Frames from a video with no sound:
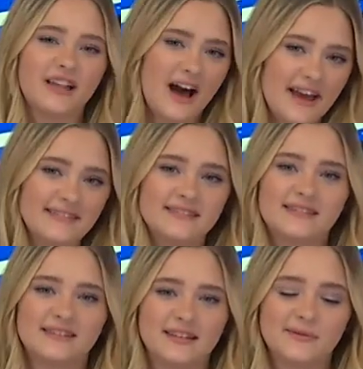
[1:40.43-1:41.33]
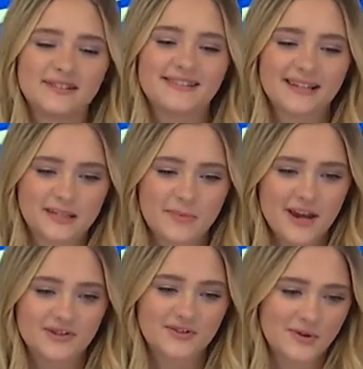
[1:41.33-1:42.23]
lines and it was a
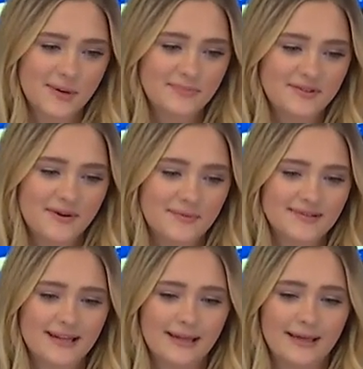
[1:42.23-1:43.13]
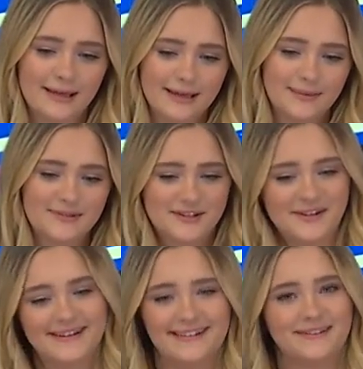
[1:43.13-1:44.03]
6-page script. So I was like, I'm
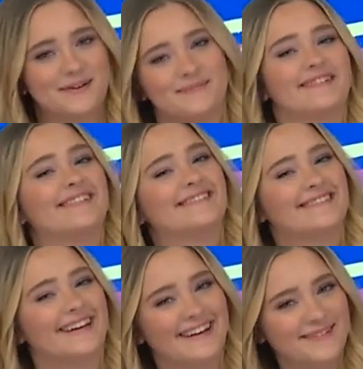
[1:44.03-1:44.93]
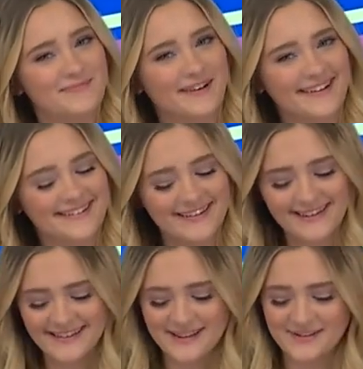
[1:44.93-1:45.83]
sorry, can I look at my lines again? But
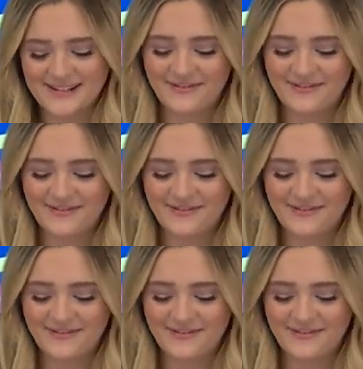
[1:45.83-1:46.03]
that was